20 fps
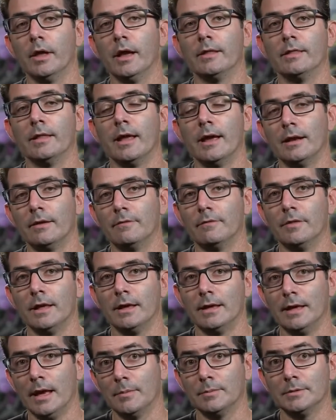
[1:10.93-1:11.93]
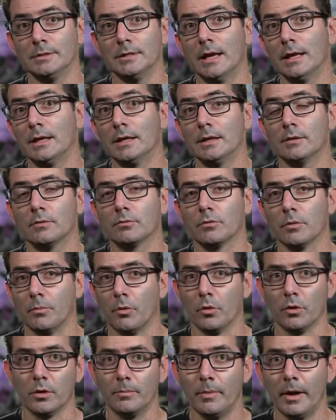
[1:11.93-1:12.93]
and that if they kept getting
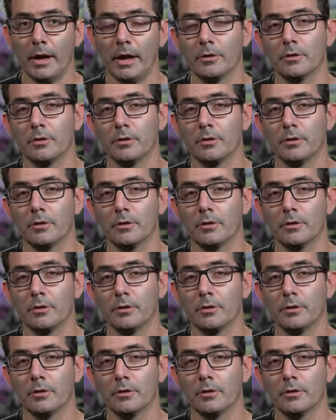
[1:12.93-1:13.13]
reported by